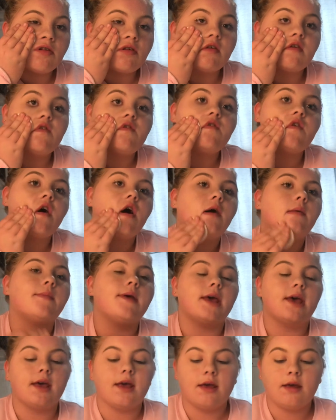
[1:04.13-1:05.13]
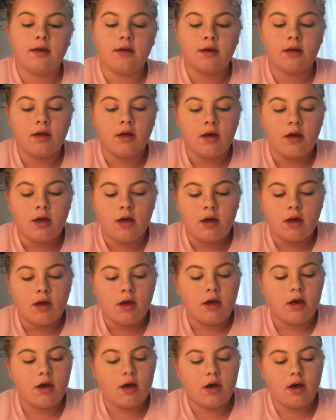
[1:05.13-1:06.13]
does it for me,
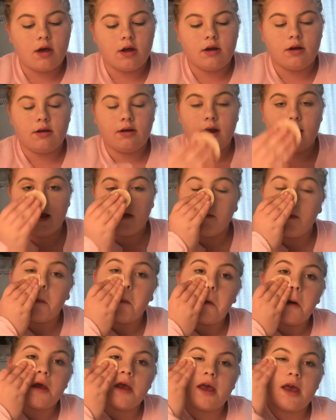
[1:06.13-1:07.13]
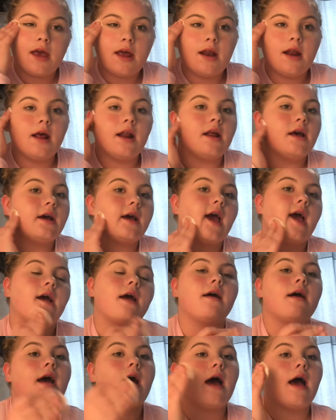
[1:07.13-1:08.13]
and it's been working, and
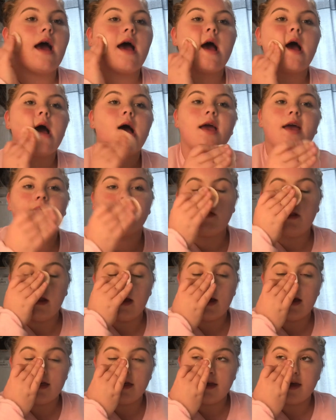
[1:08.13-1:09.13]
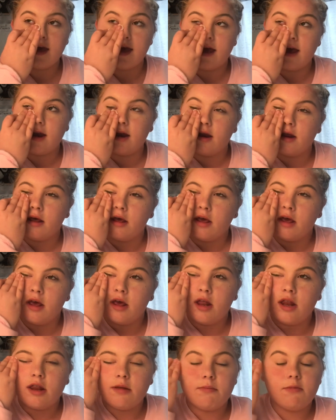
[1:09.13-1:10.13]
I have clear skin
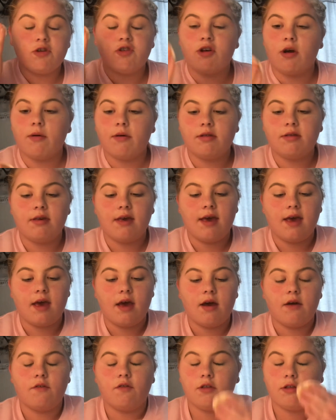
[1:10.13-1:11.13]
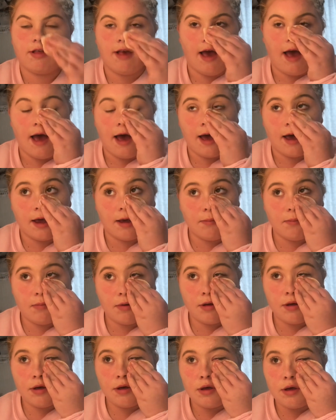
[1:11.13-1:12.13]
the majority of the time,
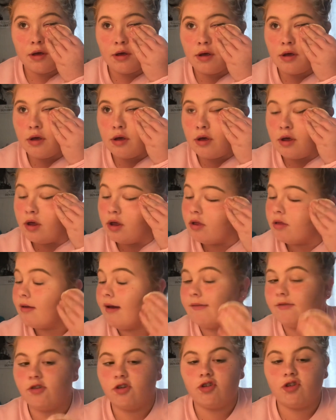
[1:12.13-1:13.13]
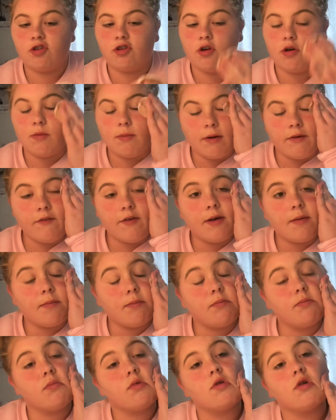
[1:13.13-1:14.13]
so I've just stuck with it.
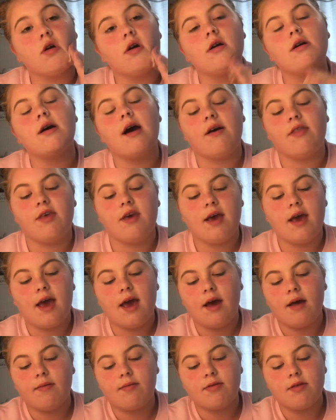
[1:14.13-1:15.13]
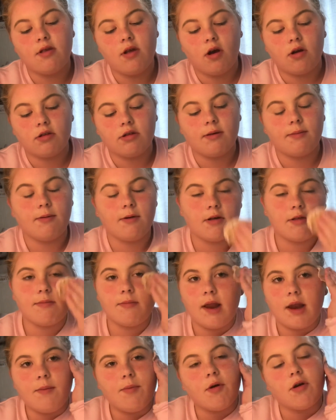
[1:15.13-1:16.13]
So I think it helps not to put as
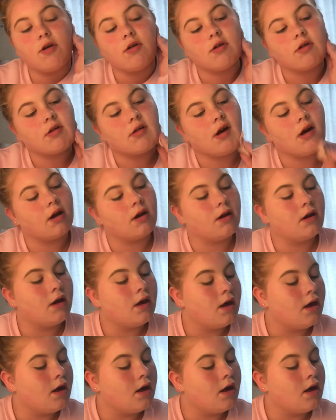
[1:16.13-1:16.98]
many products on